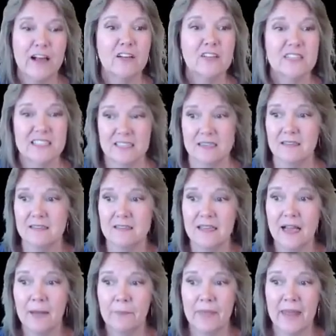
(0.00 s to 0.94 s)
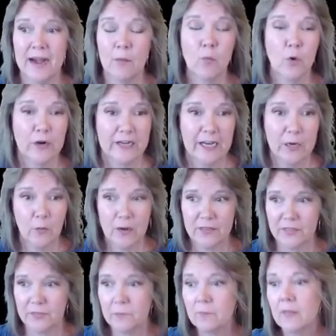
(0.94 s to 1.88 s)
else that I'm working with.
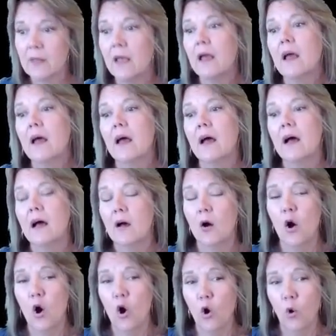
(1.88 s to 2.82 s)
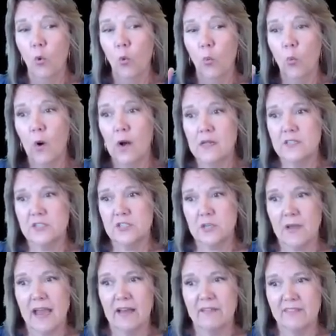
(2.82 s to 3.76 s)
Once
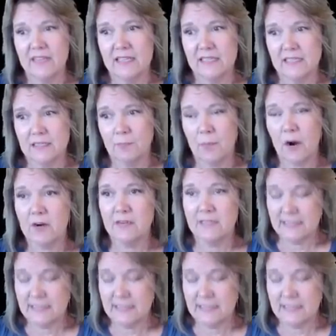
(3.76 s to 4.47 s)
you have this part